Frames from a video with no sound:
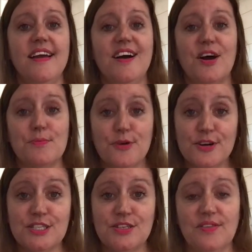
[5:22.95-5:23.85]
on a
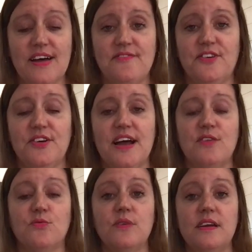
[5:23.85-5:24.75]
personal level
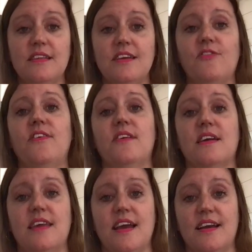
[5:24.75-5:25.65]
and really feel like
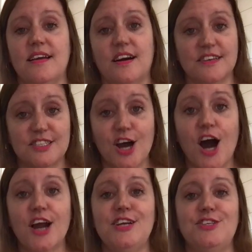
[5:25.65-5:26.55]
they are
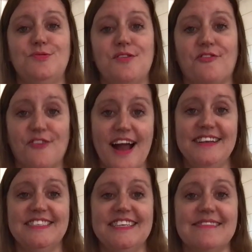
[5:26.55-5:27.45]
talking to a
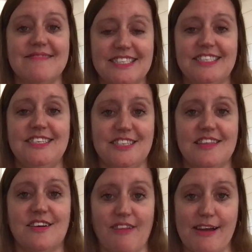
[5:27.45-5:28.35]
friend and listening to
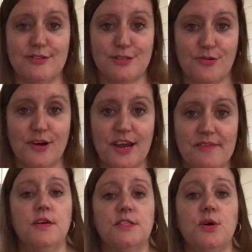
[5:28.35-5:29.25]
their life
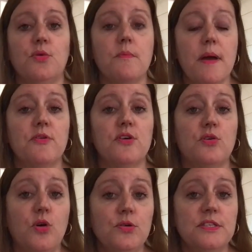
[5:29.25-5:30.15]
story. So remember, the
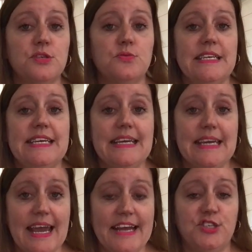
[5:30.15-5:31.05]
goal is to really
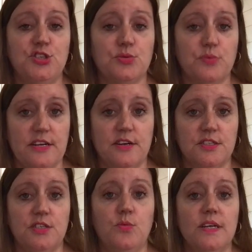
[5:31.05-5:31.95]
engage your
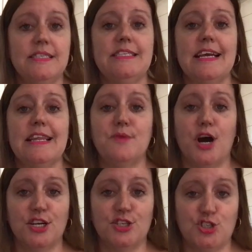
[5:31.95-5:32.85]
readers. You want to take them
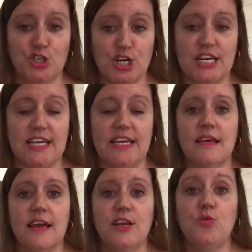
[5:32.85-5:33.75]
on a journey
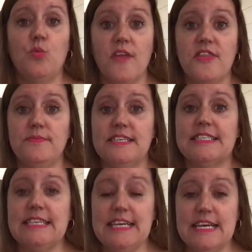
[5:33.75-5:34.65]
and you want them to
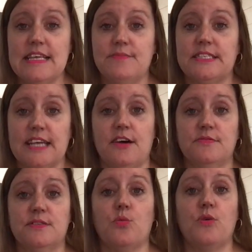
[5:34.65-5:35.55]
see
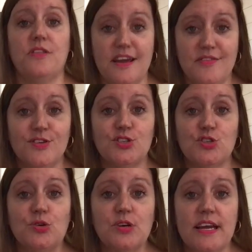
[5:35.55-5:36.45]
themselves within the
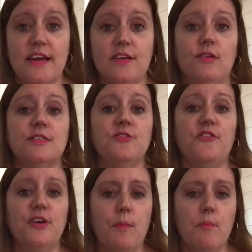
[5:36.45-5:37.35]
story and also
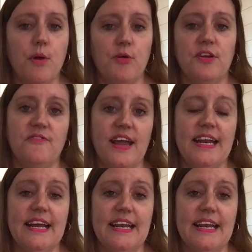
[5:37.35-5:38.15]
feel motivated,